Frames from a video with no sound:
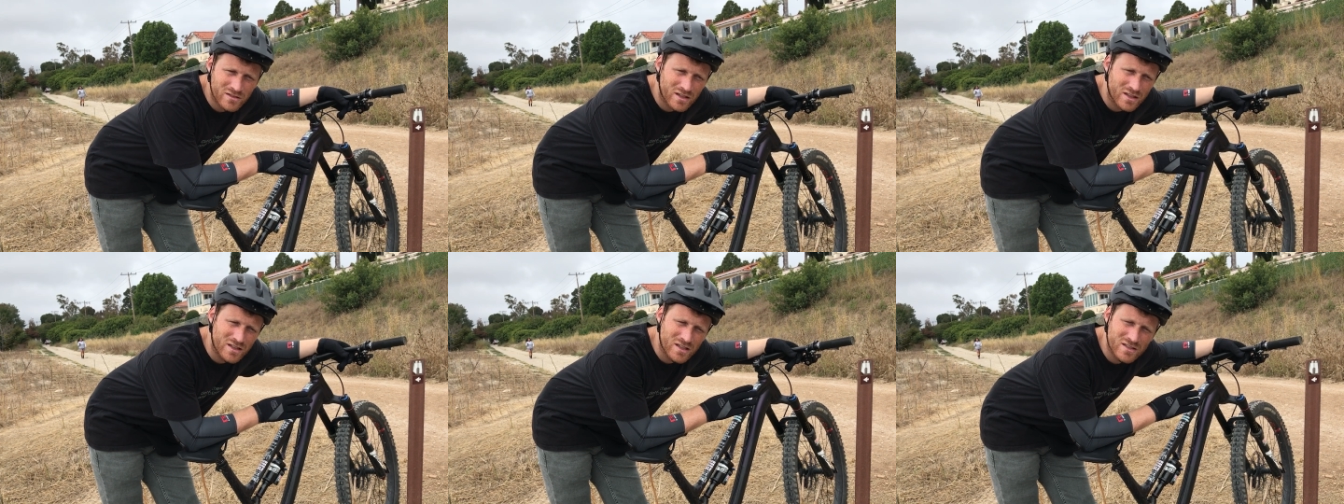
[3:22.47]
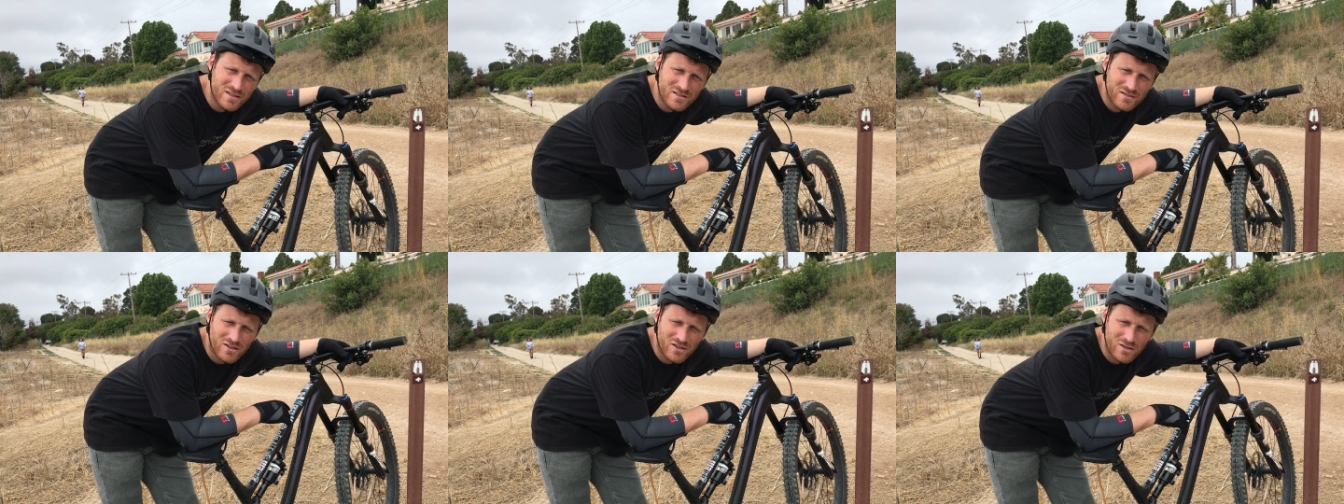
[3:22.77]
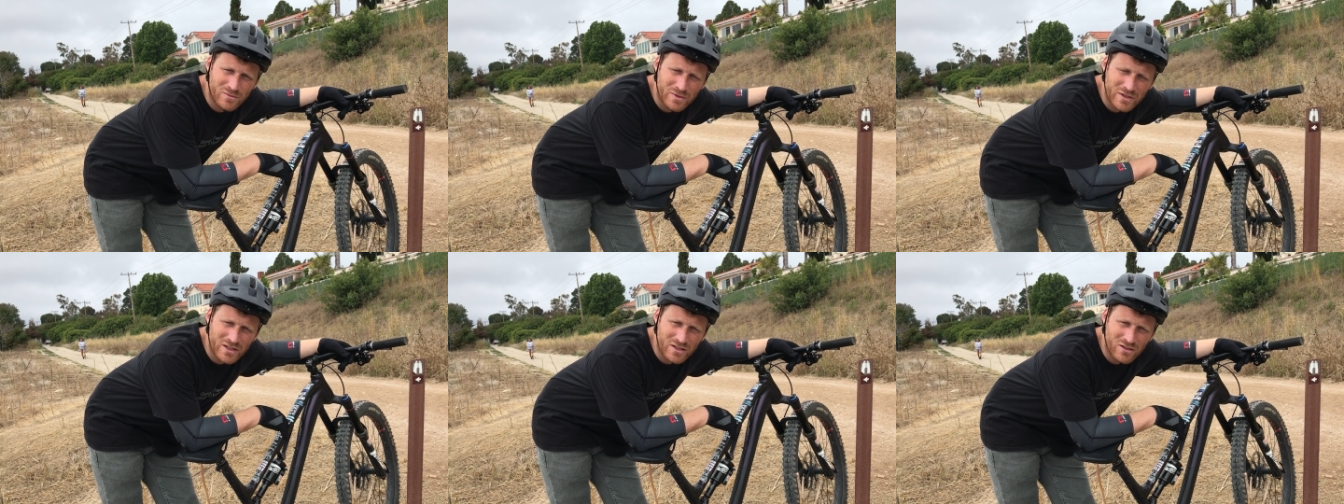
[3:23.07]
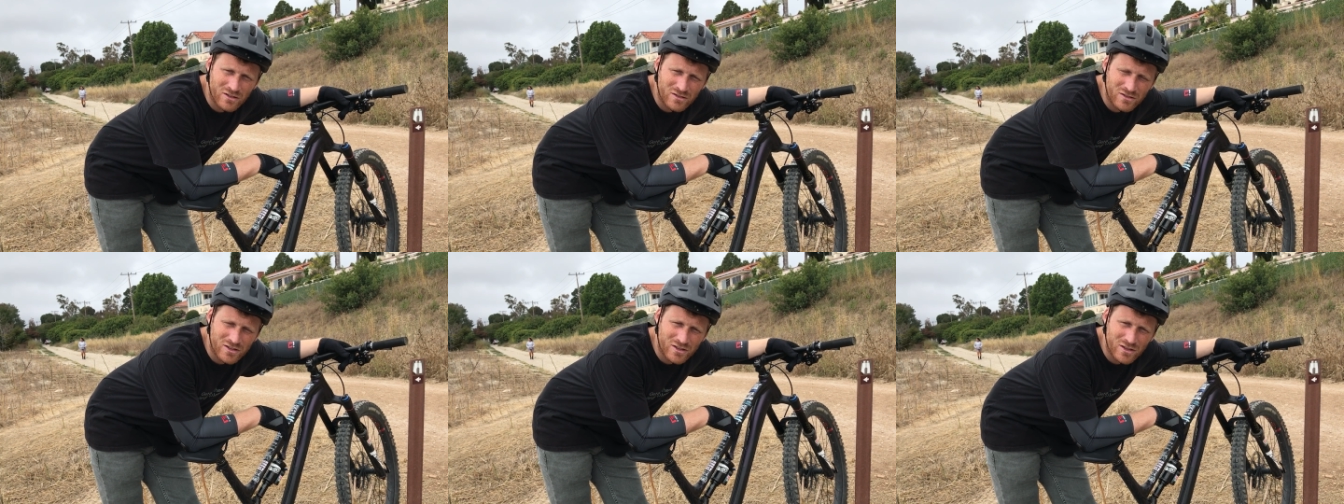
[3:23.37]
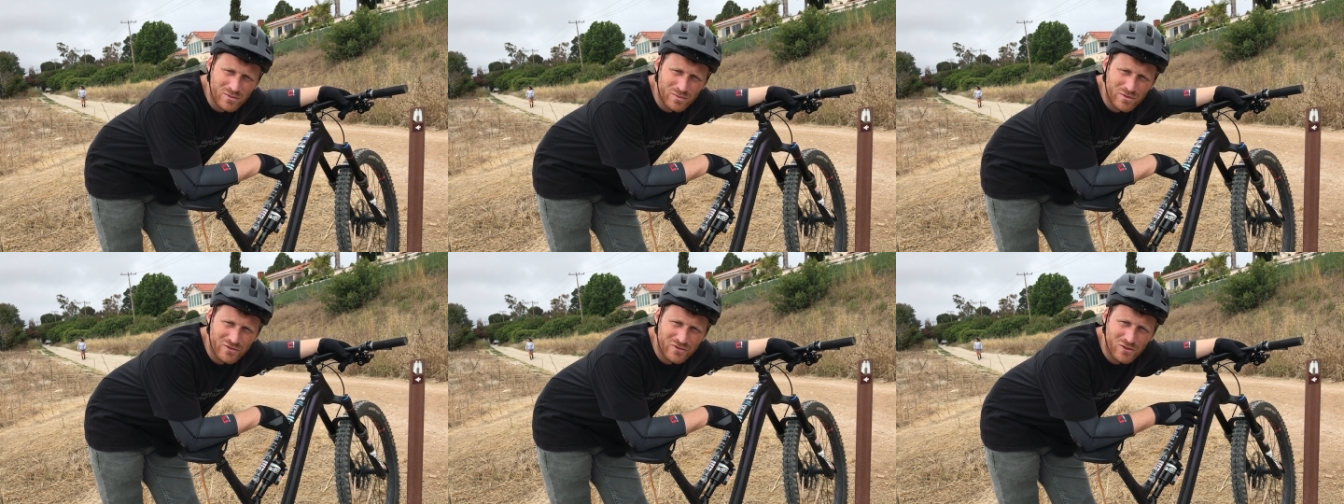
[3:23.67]
And let's start a bit
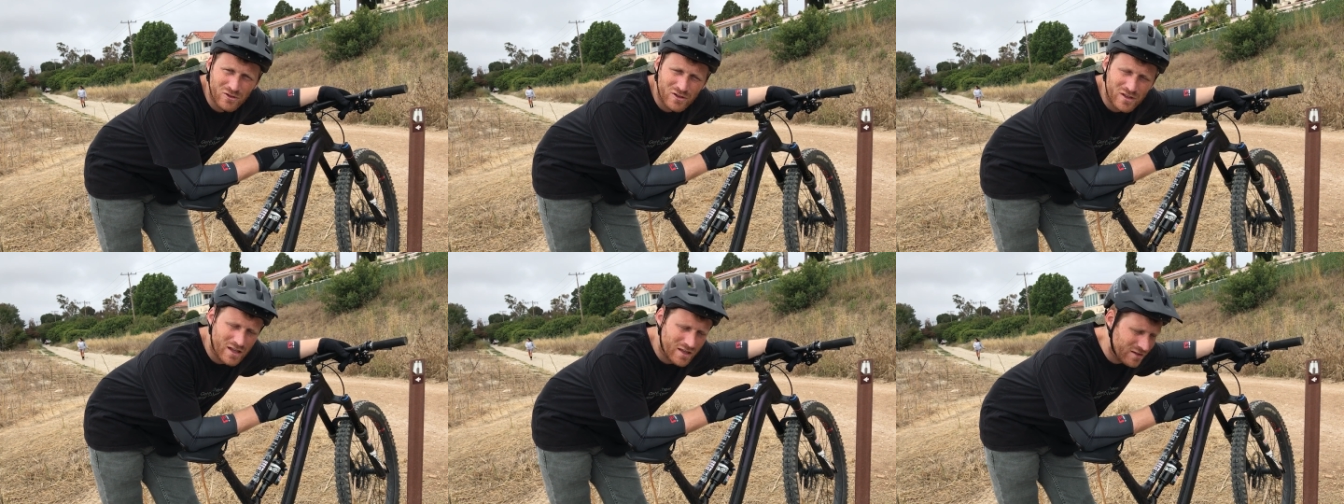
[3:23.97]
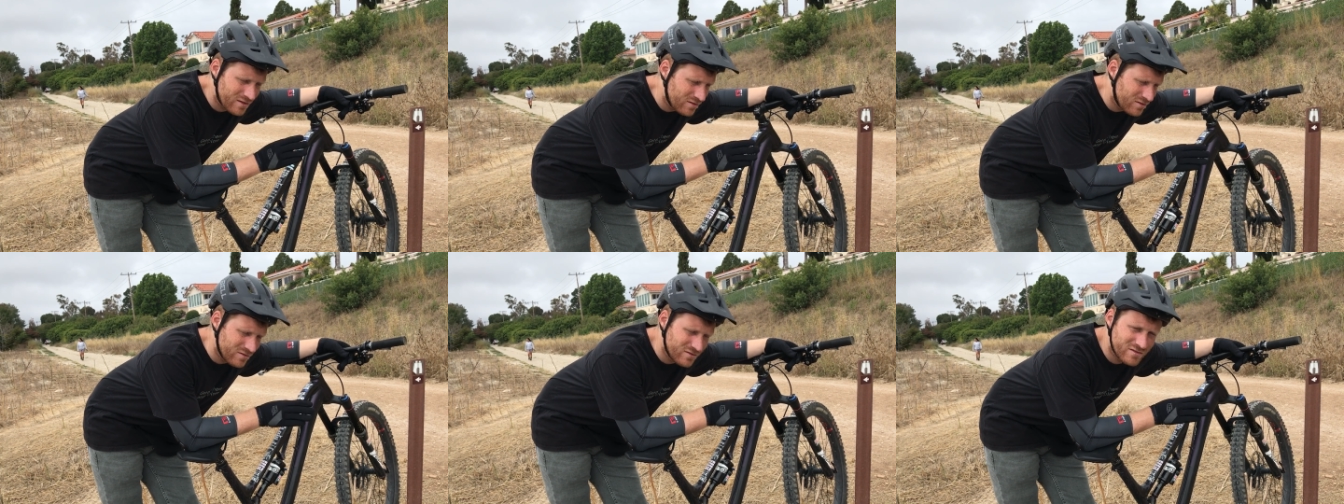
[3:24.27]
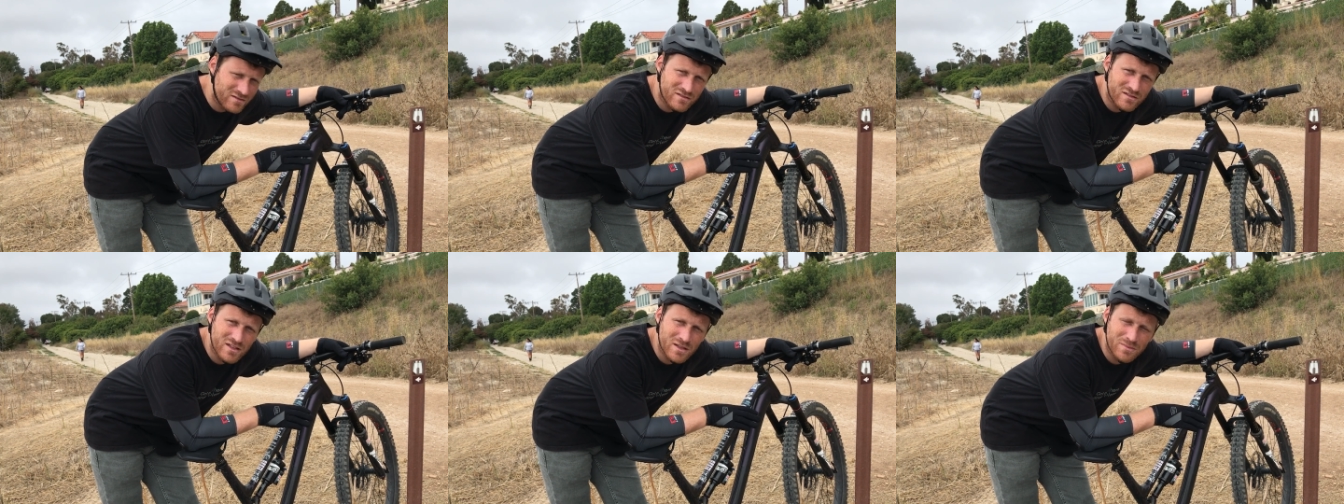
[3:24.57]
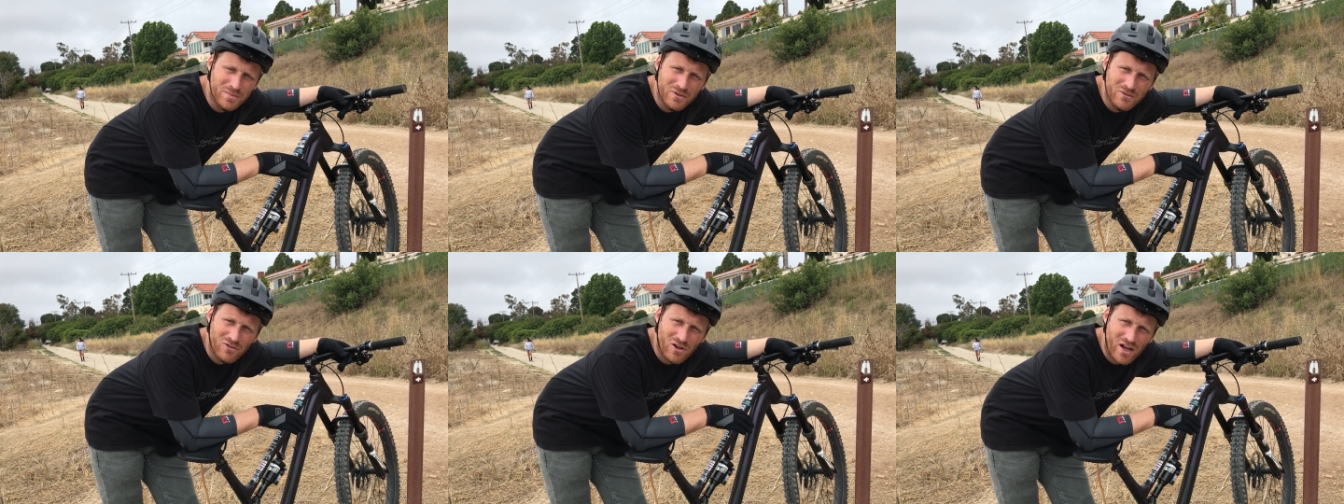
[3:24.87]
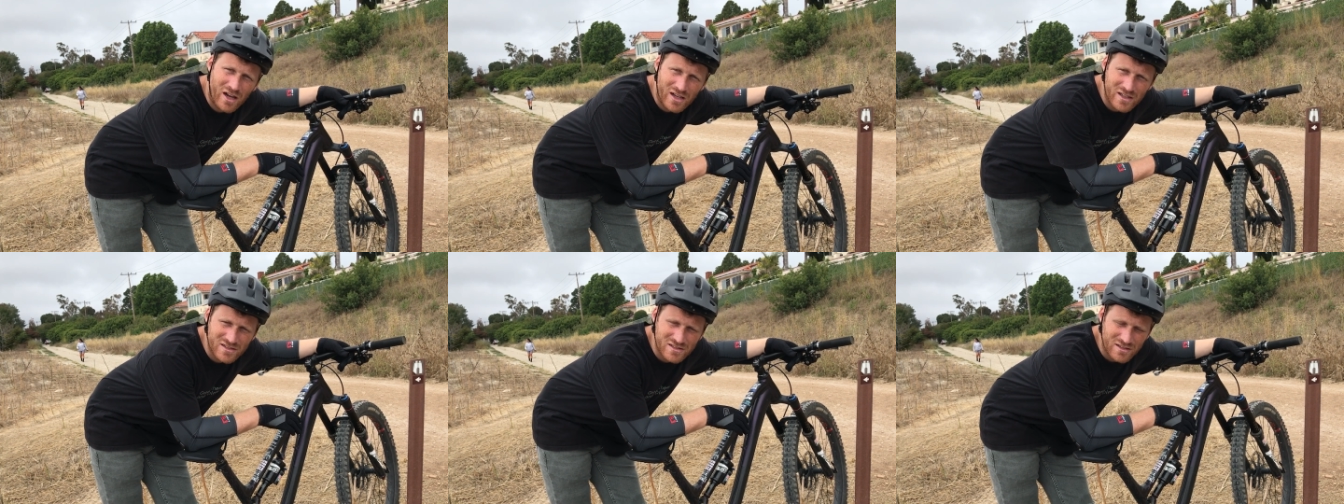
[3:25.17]
earlier before that little dip and
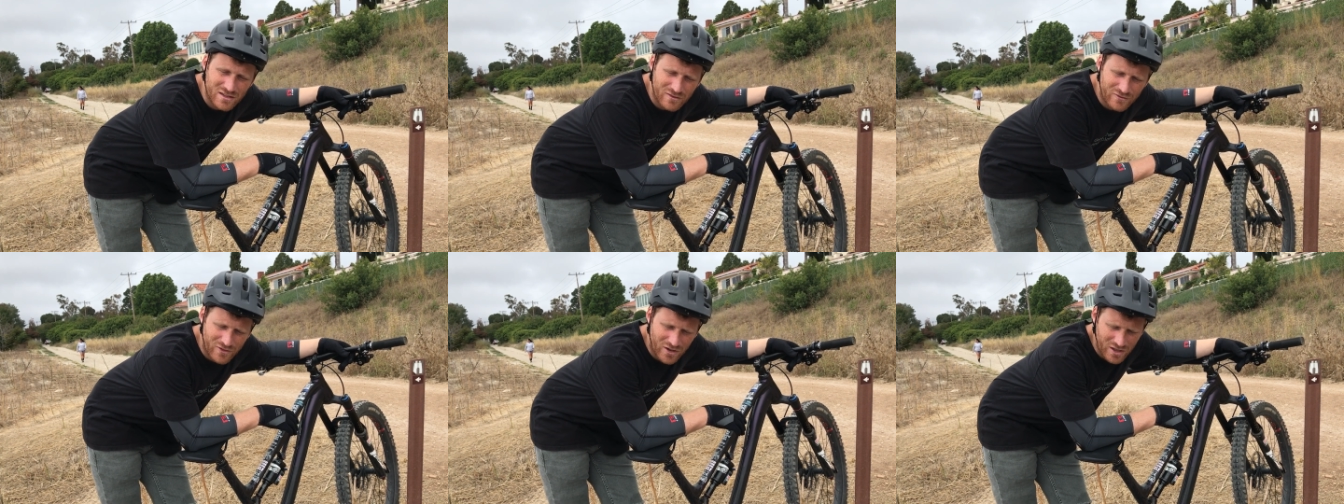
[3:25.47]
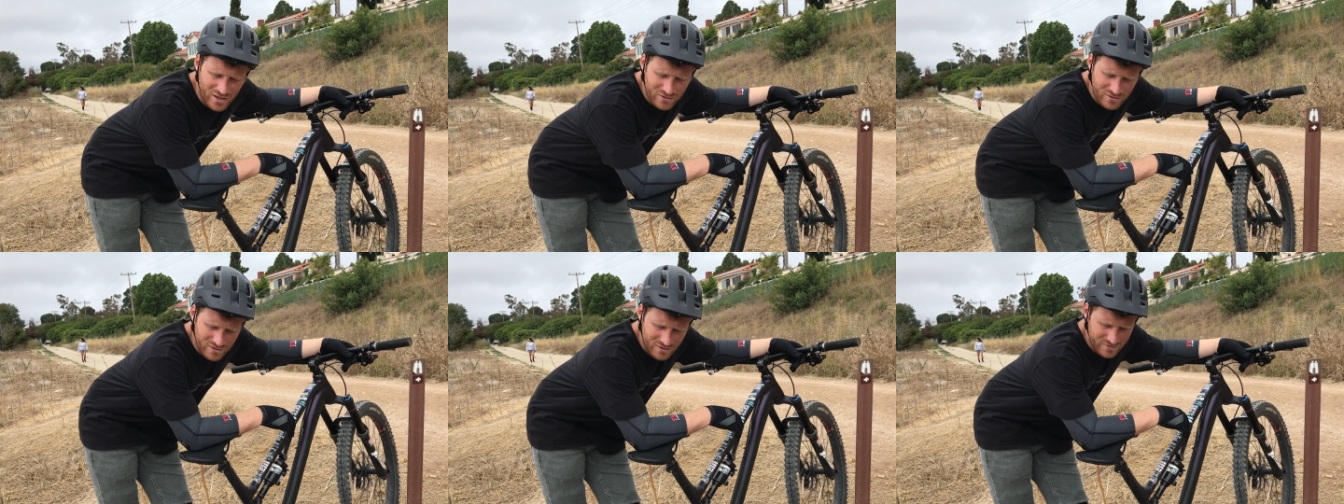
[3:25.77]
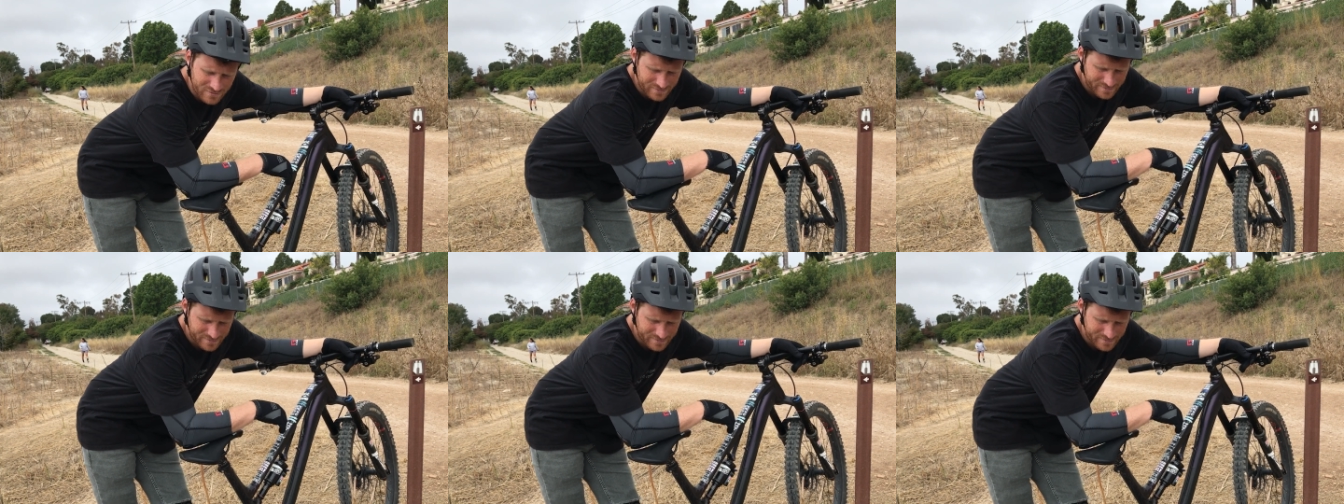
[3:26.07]
rise in the fire road.